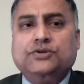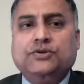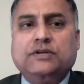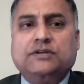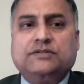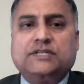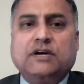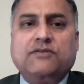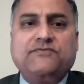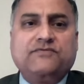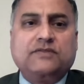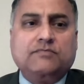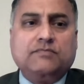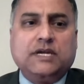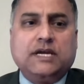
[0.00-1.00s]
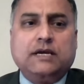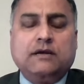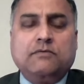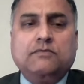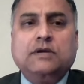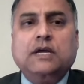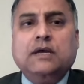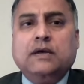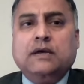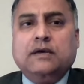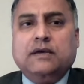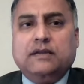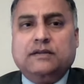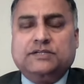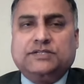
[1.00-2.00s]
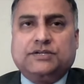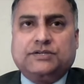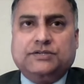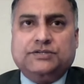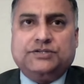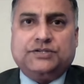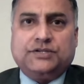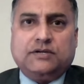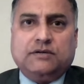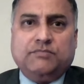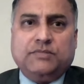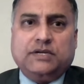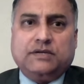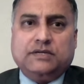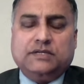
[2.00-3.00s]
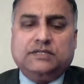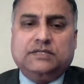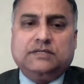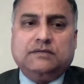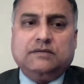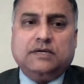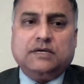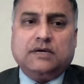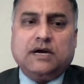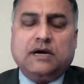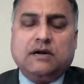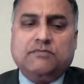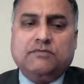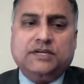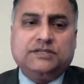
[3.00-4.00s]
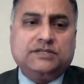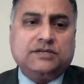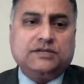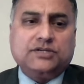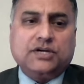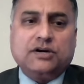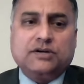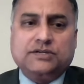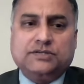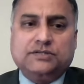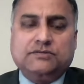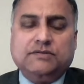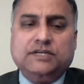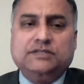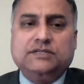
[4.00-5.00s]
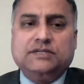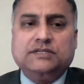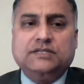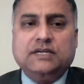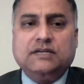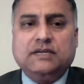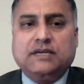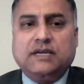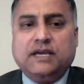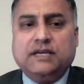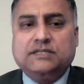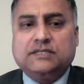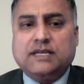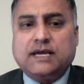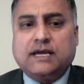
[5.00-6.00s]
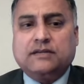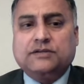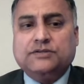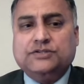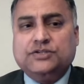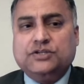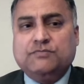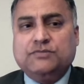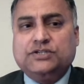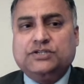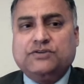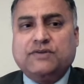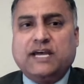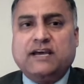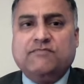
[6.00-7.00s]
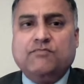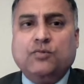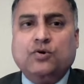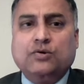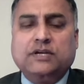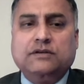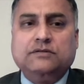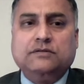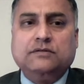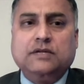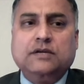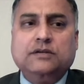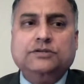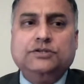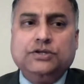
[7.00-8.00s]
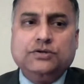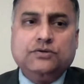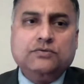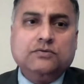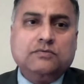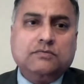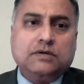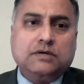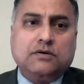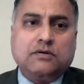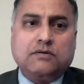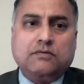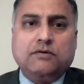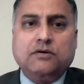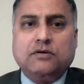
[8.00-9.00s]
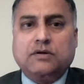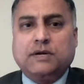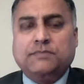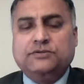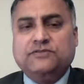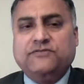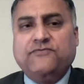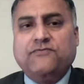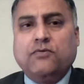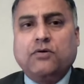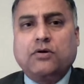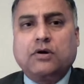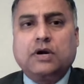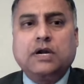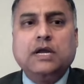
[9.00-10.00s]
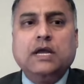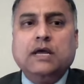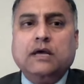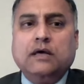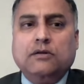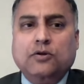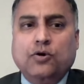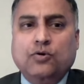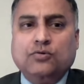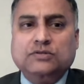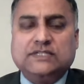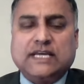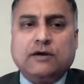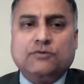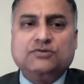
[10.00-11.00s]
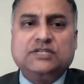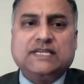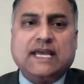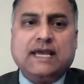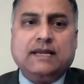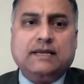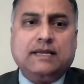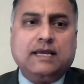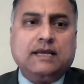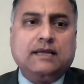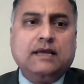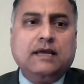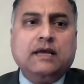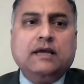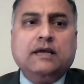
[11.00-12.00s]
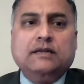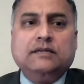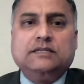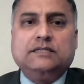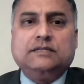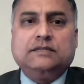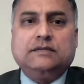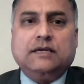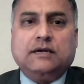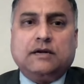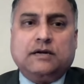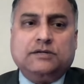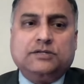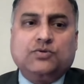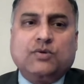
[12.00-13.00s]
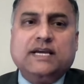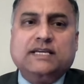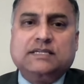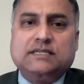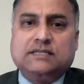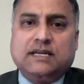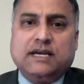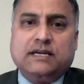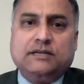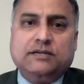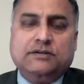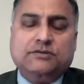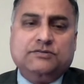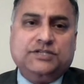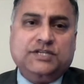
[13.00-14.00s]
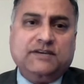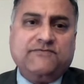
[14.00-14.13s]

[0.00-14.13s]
2 years out from now, it is a concern because our research, Arcus research, indicates that consumers who have more than two or up to four loans outstanding are twice as likely to